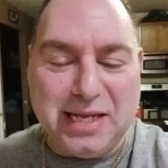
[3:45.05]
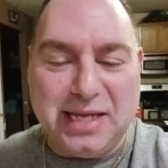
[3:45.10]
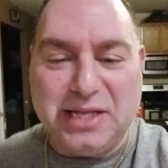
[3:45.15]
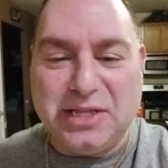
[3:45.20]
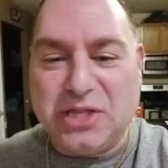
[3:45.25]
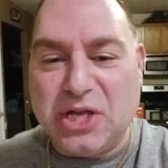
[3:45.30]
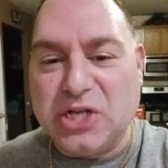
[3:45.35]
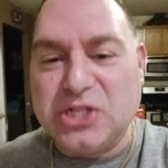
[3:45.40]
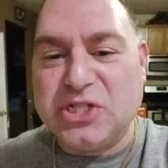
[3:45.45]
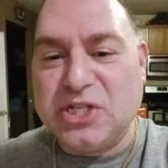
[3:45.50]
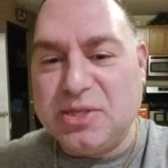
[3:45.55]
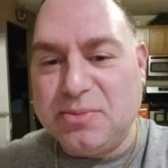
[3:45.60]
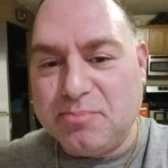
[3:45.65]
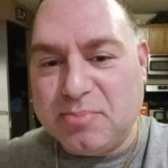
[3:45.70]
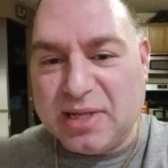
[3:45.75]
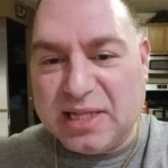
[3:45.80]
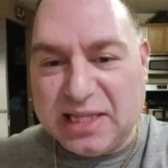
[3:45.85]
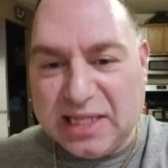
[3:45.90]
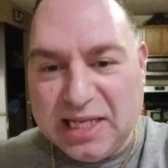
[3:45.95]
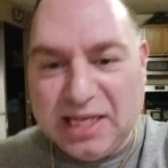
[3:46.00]
He doesn't
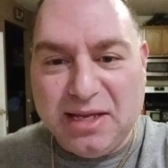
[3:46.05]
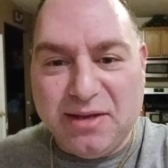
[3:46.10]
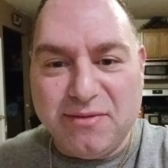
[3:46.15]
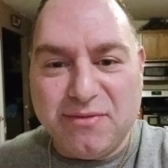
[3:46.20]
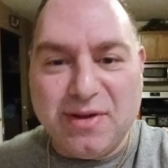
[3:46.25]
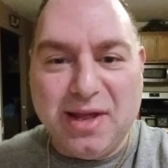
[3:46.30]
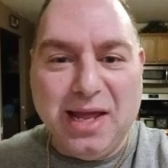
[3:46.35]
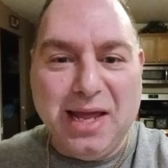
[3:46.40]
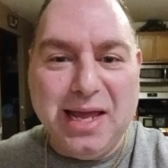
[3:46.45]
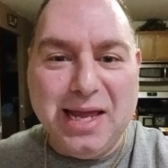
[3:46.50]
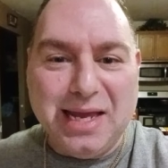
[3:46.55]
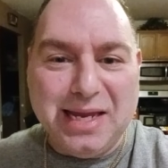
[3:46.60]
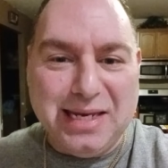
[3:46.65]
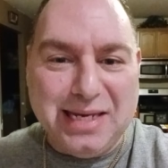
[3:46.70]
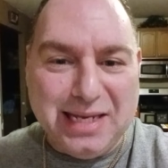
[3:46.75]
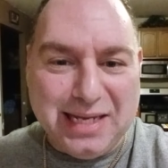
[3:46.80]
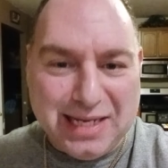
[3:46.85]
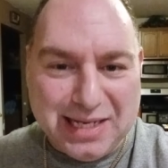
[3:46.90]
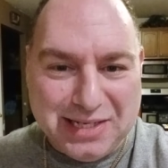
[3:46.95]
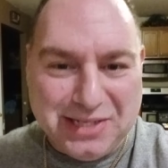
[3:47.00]
believe in
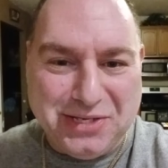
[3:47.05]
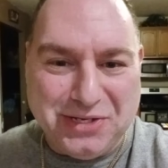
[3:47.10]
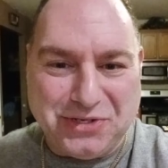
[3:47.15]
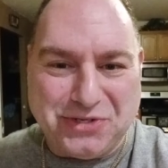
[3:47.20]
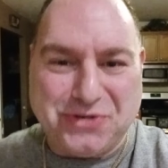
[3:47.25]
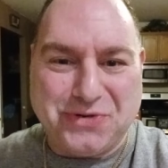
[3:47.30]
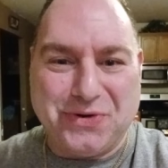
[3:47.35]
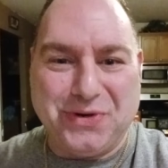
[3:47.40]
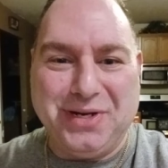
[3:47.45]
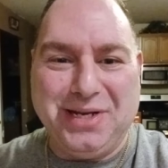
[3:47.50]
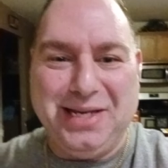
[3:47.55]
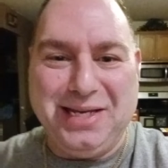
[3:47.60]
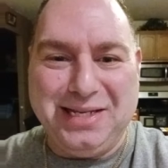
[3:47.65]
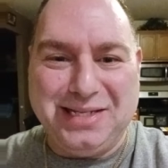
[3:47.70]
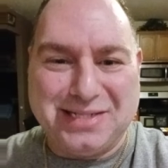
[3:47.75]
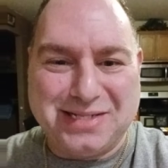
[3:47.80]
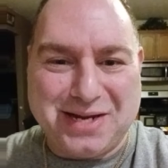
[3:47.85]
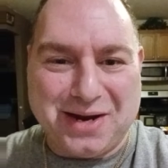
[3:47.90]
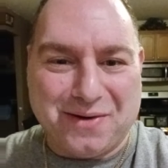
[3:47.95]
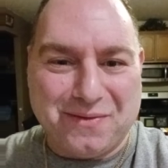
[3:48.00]
the industry
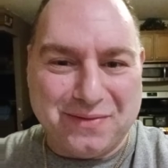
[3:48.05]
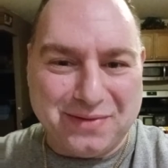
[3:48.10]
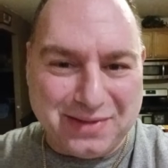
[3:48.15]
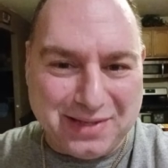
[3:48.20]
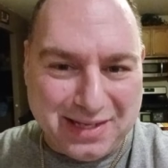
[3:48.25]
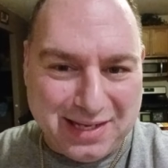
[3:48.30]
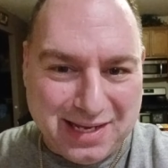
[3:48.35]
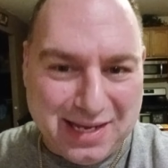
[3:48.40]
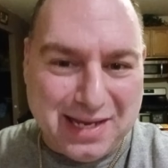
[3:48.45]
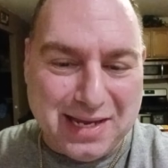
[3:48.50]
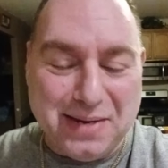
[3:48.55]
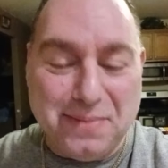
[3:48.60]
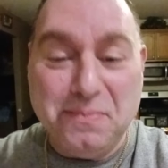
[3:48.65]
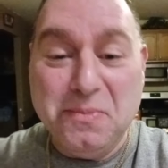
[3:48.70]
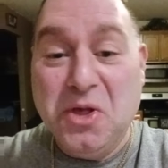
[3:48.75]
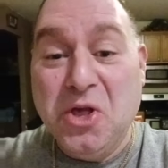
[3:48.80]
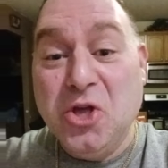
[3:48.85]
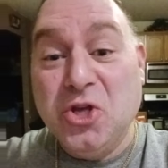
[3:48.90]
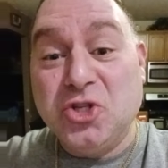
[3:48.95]
he's currently in.